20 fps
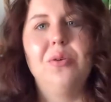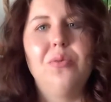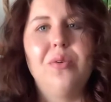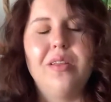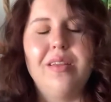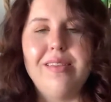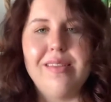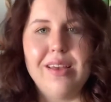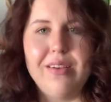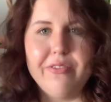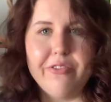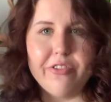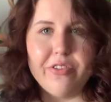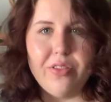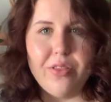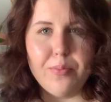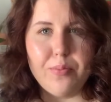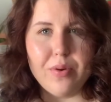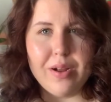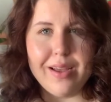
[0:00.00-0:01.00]
what is it for
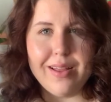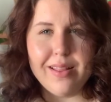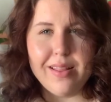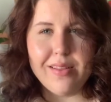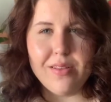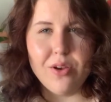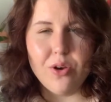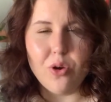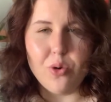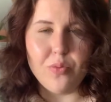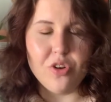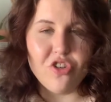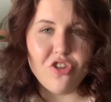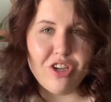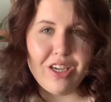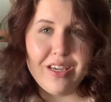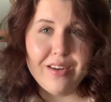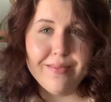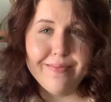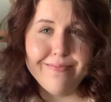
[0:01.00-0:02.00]
the Brits?
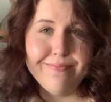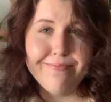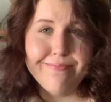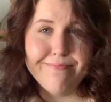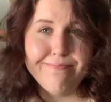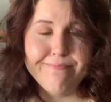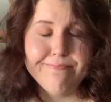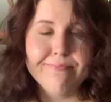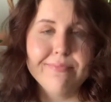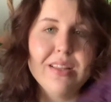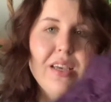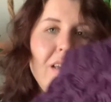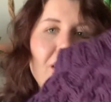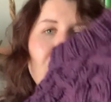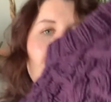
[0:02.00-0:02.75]
Aubergine? I